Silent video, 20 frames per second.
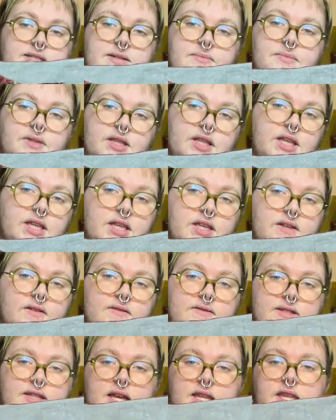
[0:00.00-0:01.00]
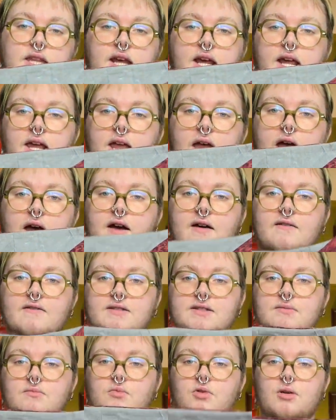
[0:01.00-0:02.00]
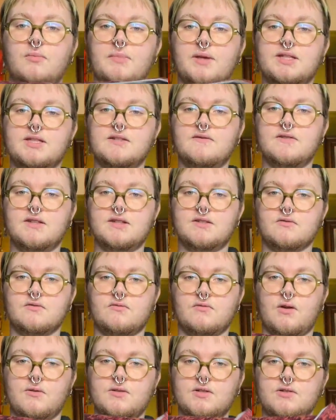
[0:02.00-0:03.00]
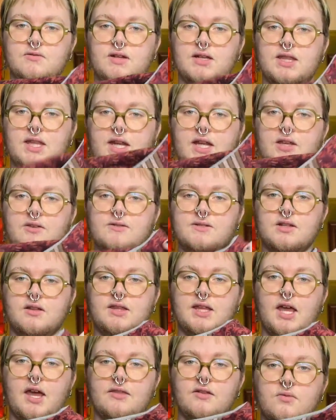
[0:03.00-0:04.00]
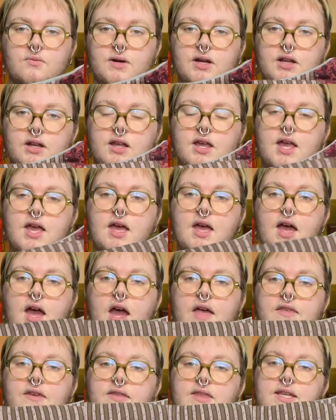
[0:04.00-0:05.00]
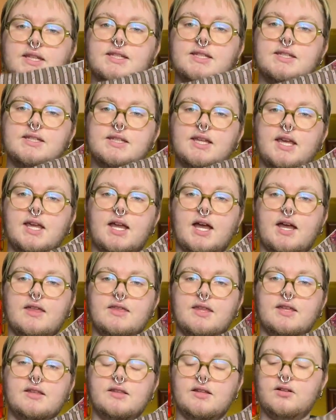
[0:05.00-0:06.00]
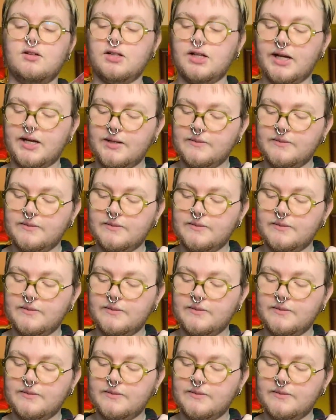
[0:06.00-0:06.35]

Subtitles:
some leaves. And then I have some more bits of this rosary that I used on the one. And then this is like, I think, little